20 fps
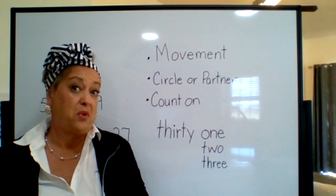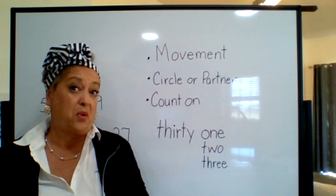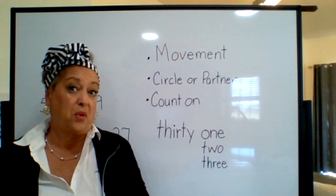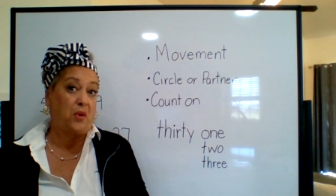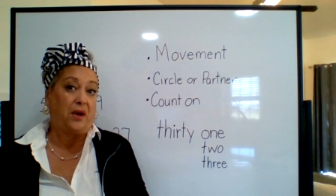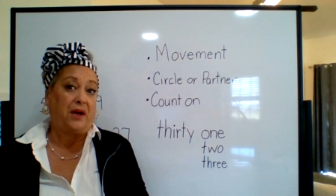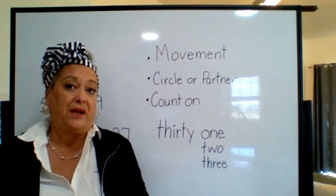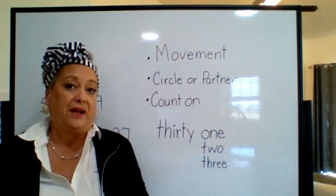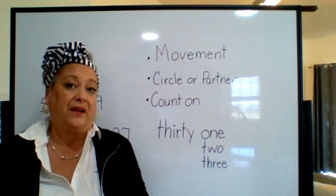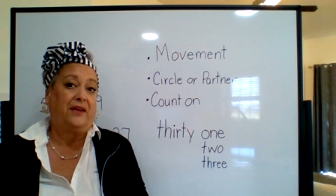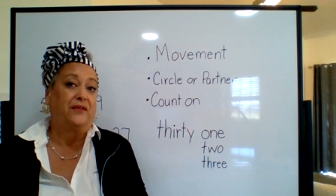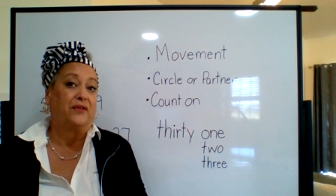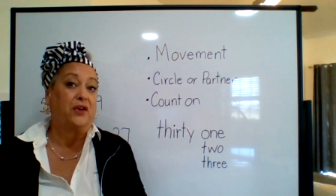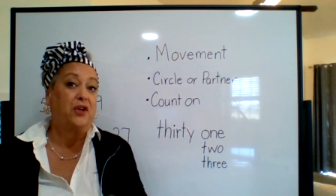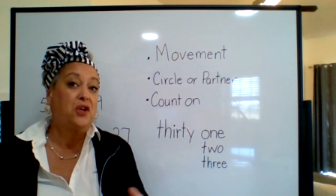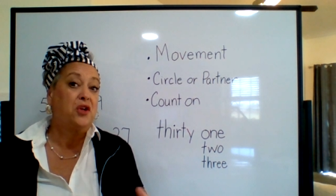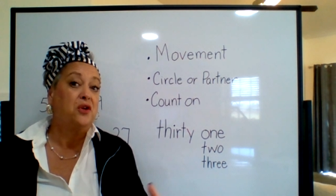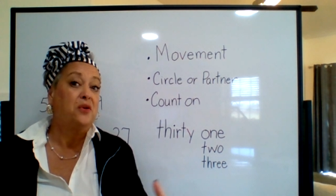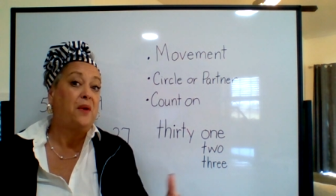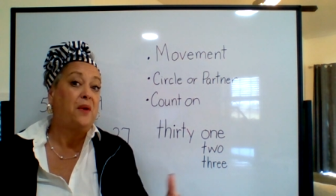boring for
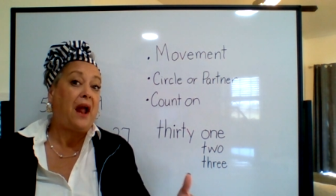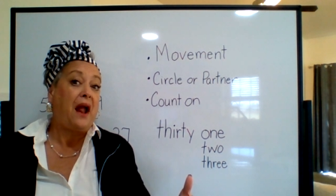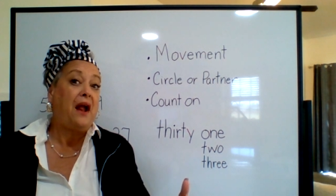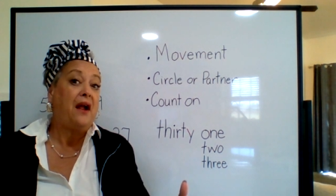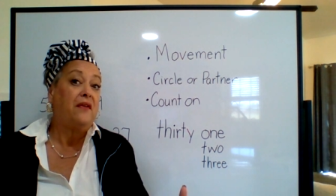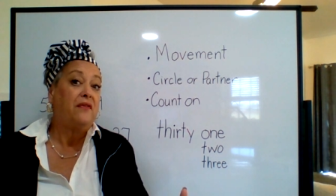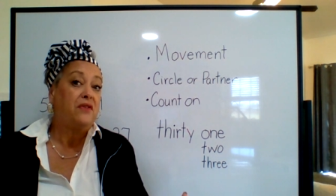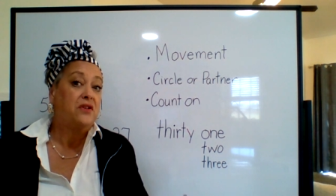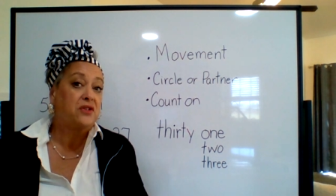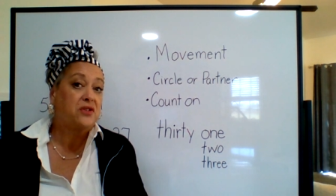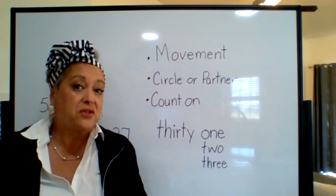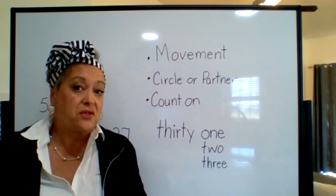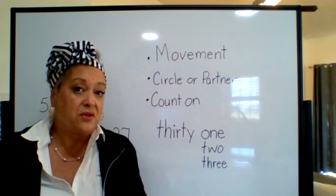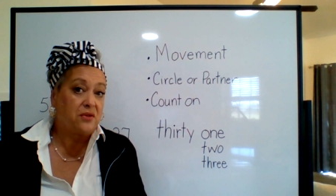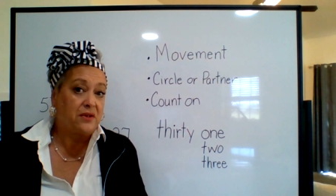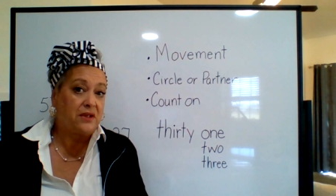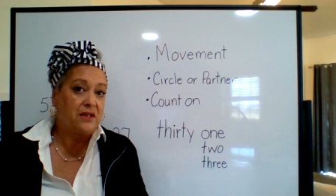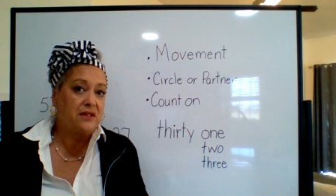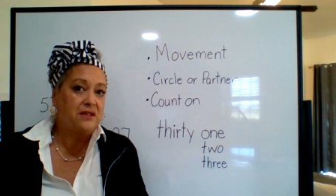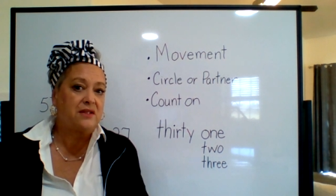you and the
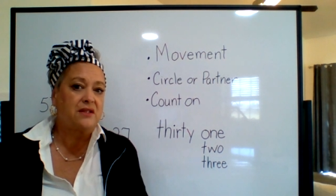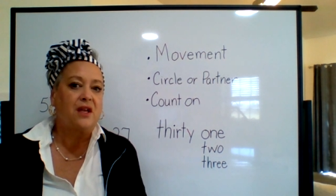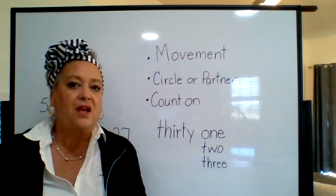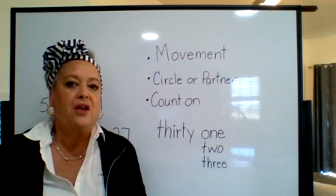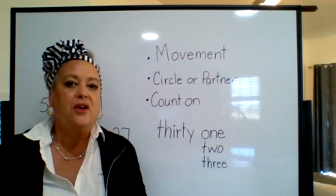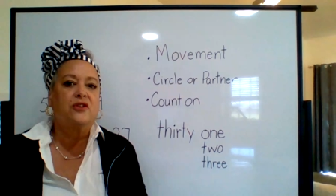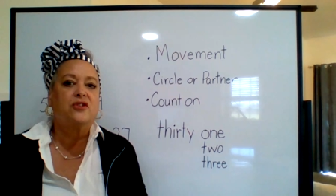students,